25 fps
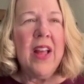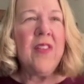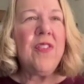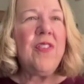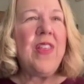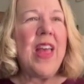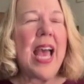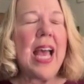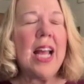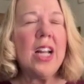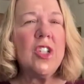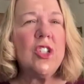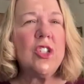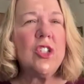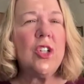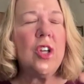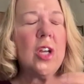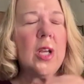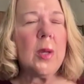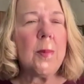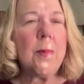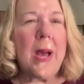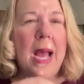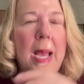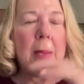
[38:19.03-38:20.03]
that
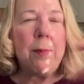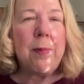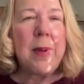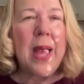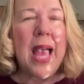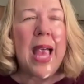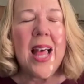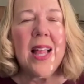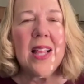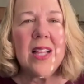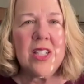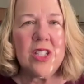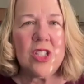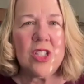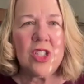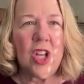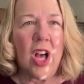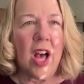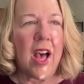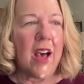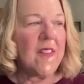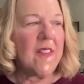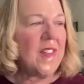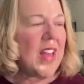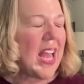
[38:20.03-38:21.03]
took my balance
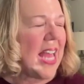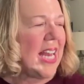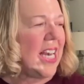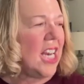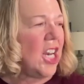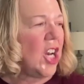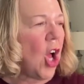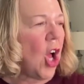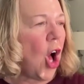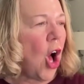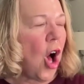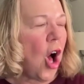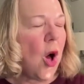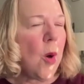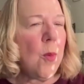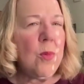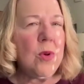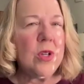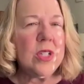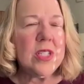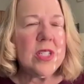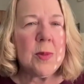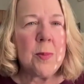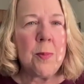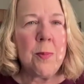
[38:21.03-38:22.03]
off and it
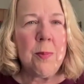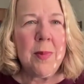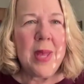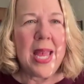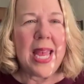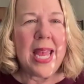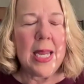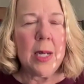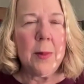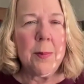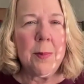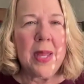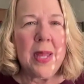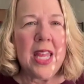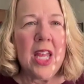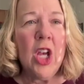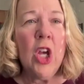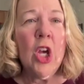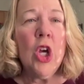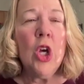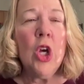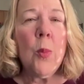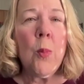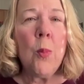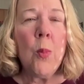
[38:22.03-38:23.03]
almost made me
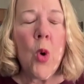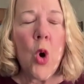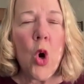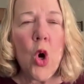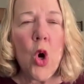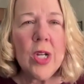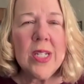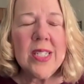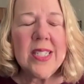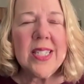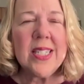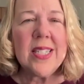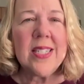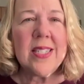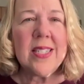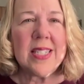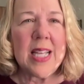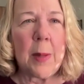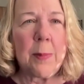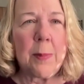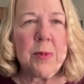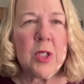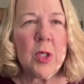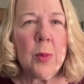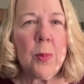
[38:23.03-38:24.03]
more
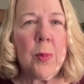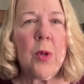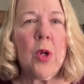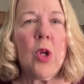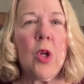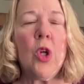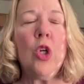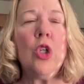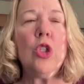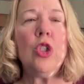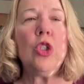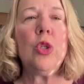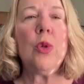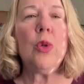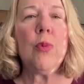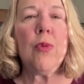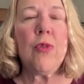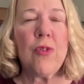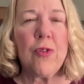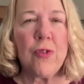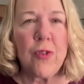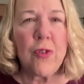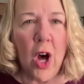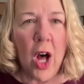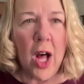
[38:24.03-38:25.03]
susceptible to
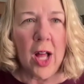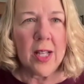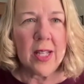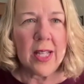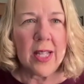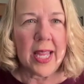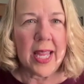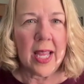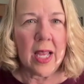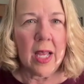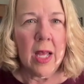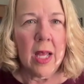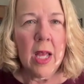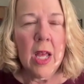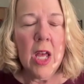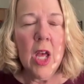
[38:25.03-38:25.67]
falling.